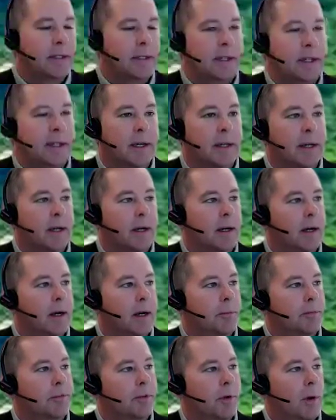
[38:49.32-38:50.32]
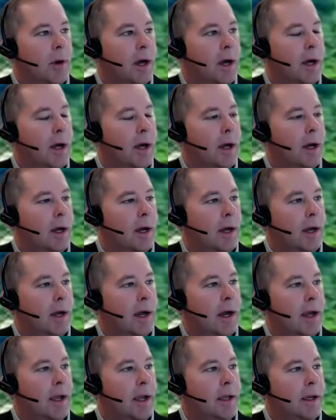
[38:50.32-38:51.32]
did. So I
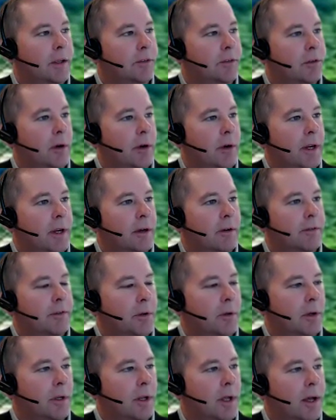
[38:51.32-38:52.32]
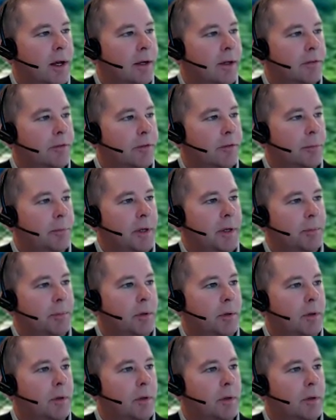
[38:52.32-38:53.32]
started interviewing a lot of different
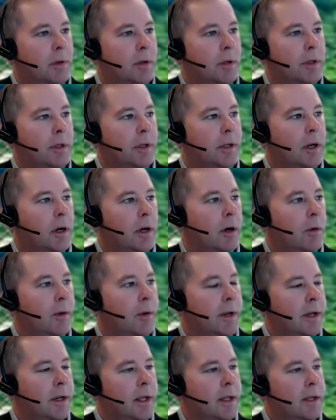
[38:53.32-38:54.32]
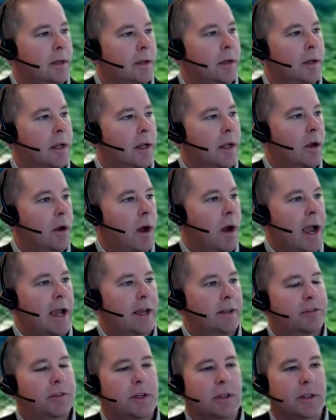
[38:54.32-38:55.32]
people, and
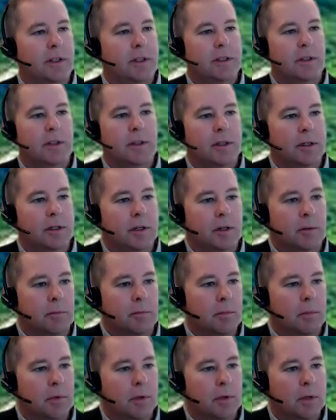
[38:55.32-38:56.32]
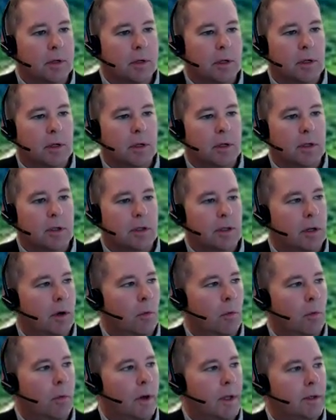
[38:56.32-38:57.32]
asking them,
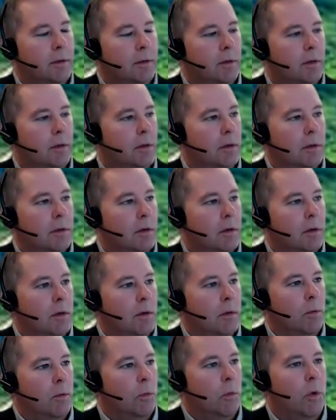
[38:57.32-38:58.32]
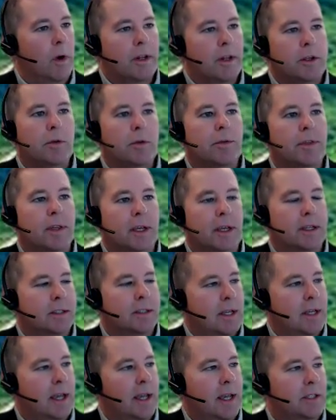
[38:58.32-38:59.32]
what do you think it
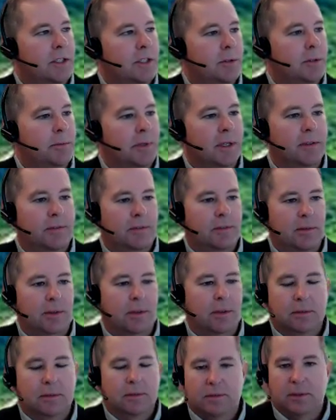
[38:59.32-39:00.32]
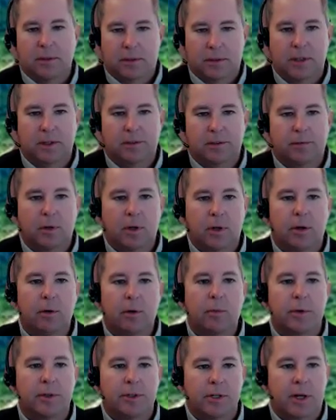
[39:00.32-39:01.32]
takes to be a successful loan
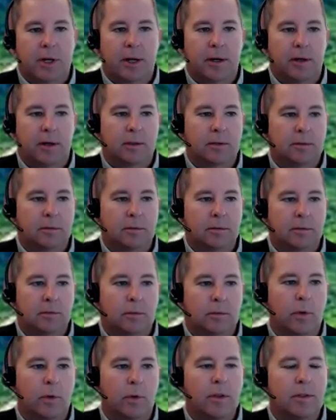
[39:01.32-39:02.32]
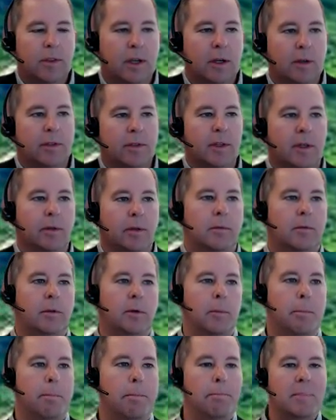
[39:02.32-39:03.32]
originator? What do you think are the
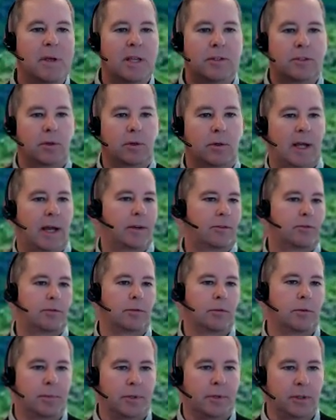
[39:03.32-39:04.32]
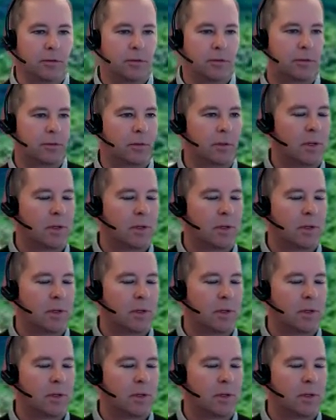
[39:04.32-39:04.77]
mental attributes?